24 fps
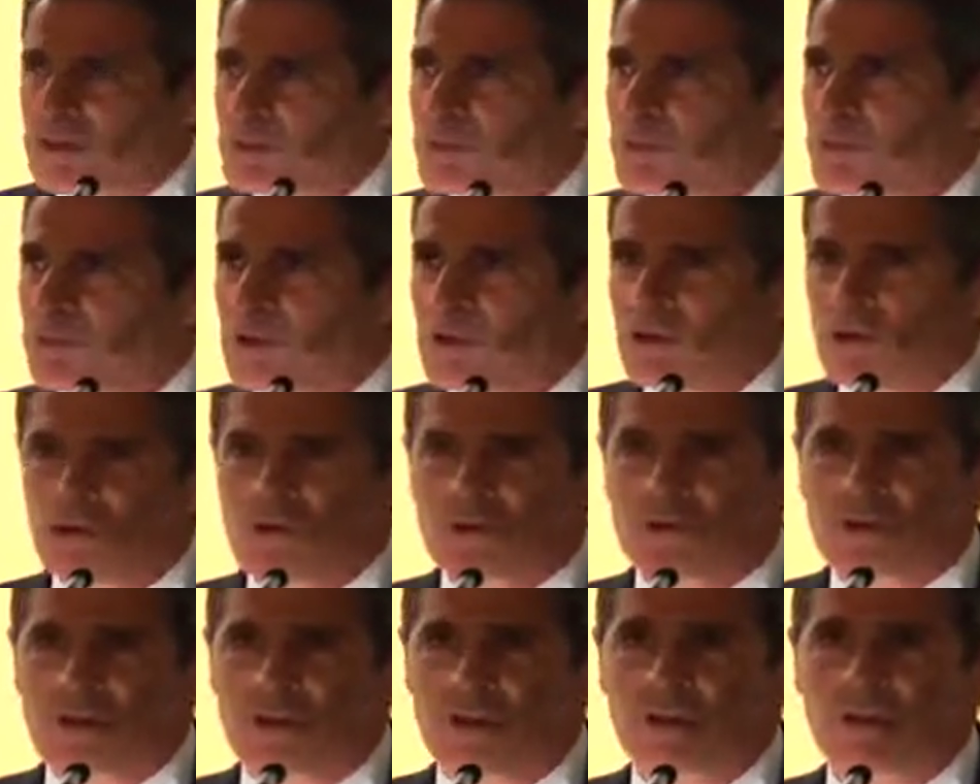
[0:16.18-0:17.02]
and that's
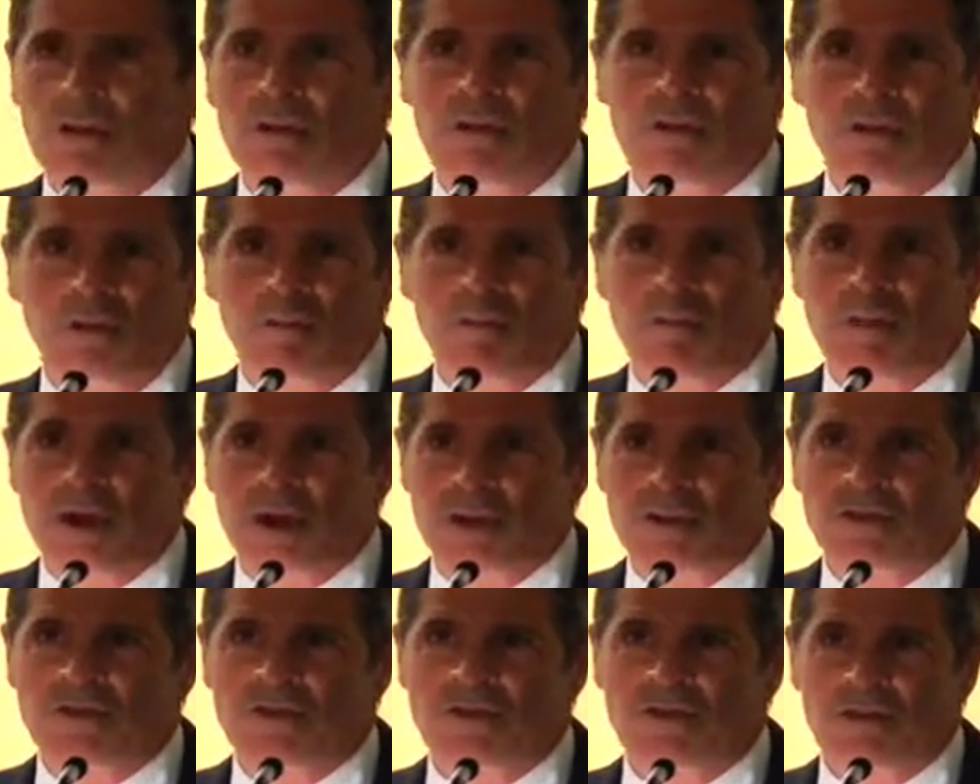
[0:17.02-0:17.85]
producing the
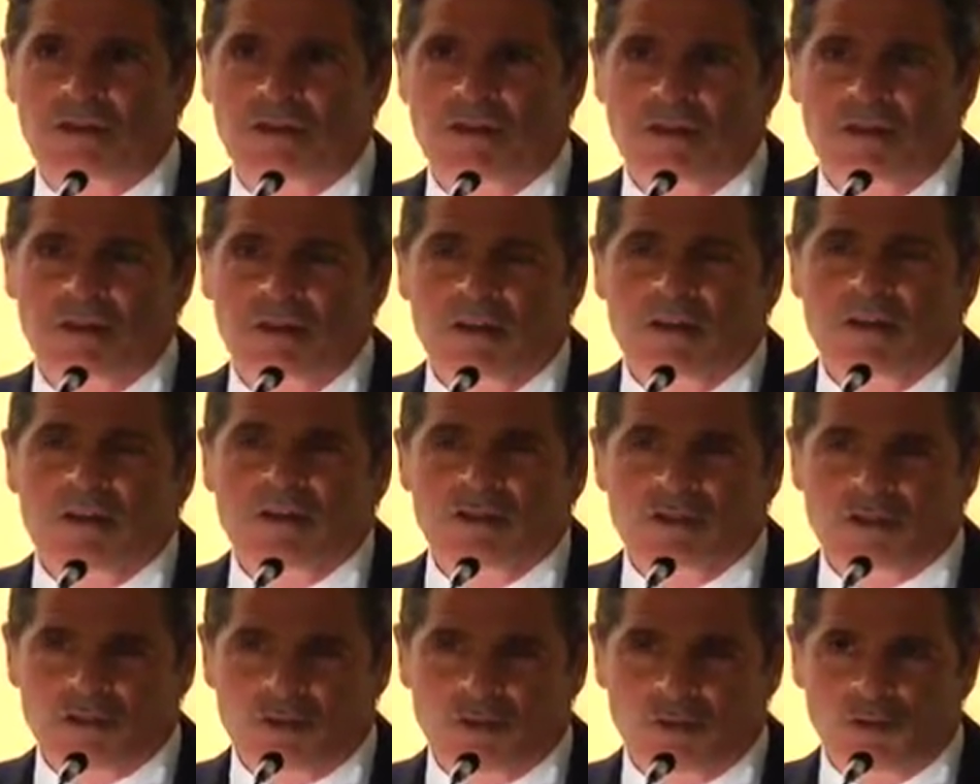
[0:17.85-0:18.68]
best
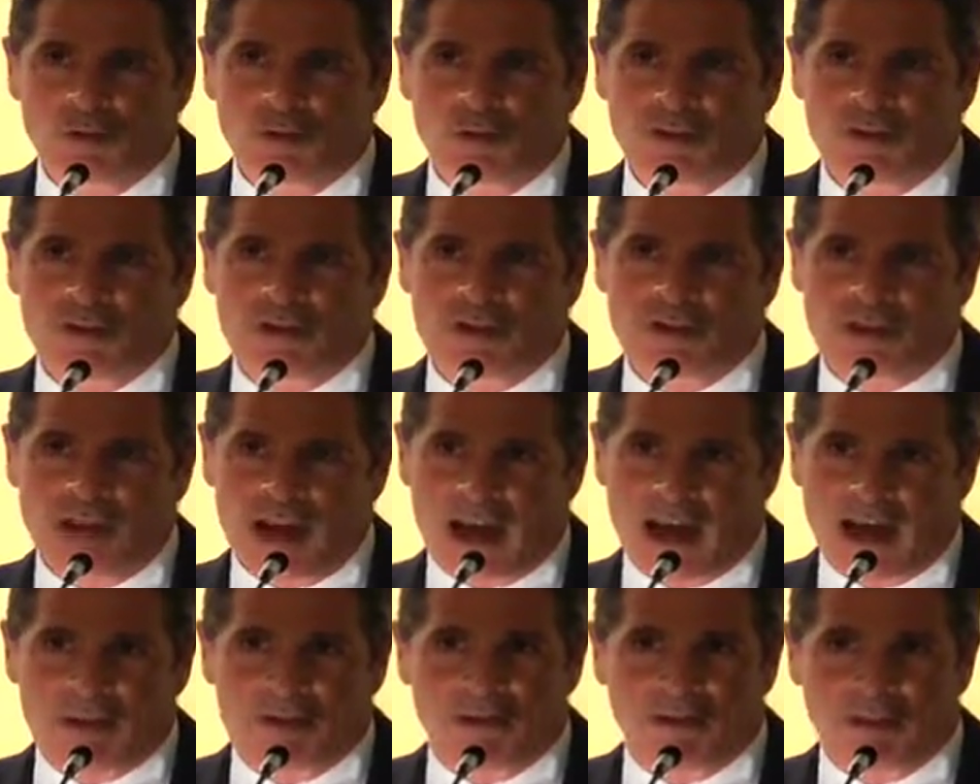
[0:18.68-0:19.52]

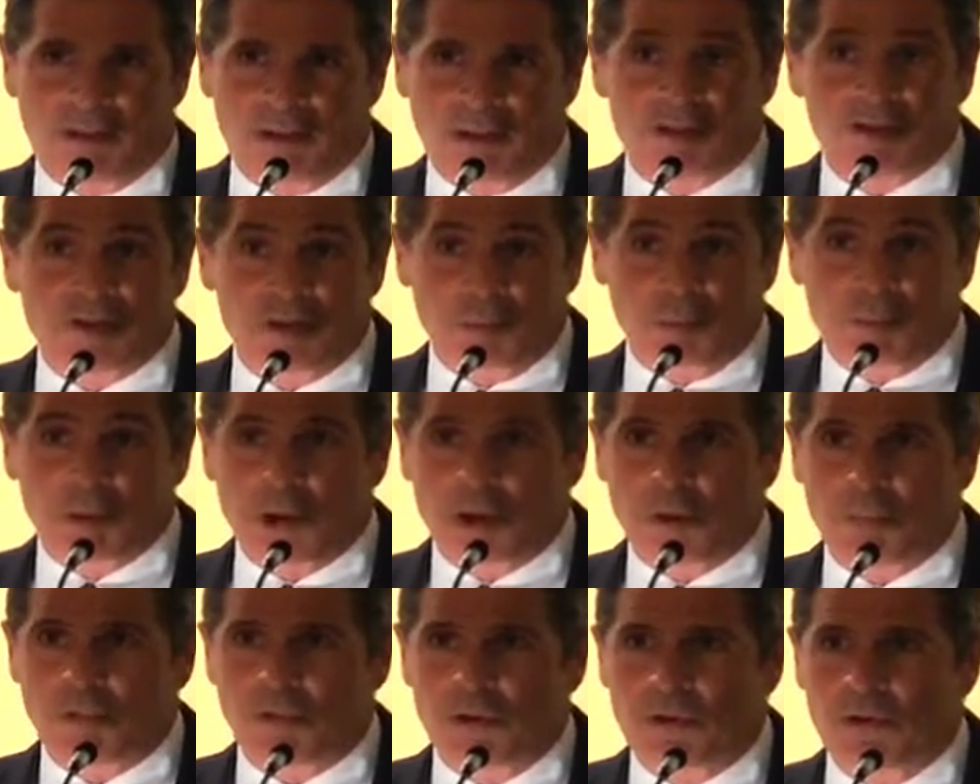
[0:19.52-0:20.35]
students, athletes, and
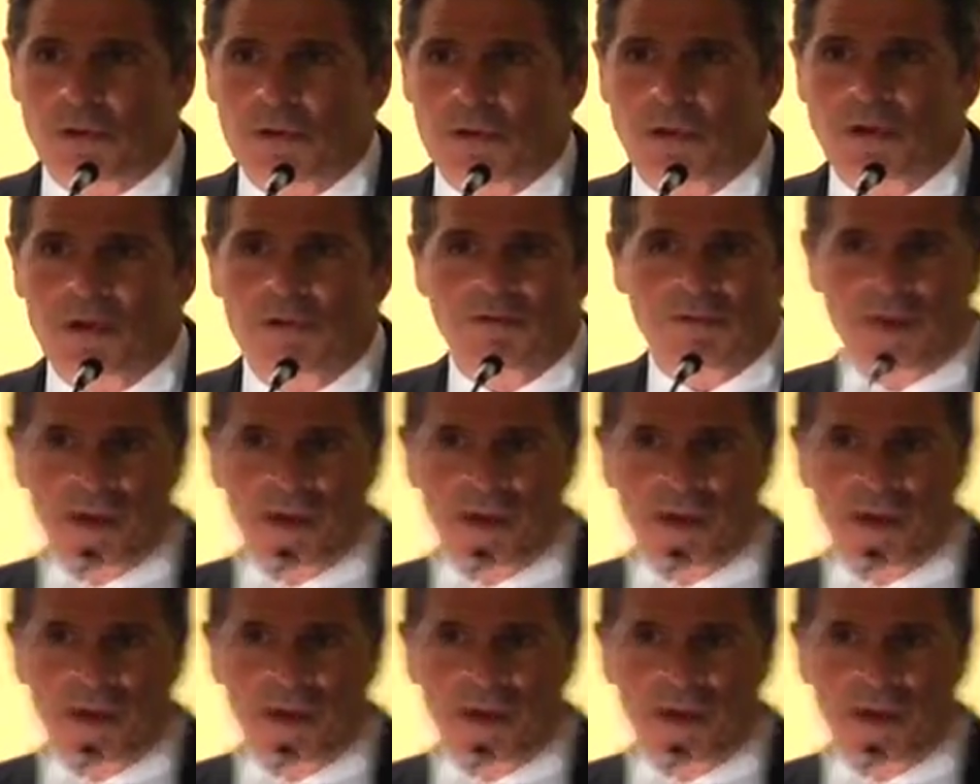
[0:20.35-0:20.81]
people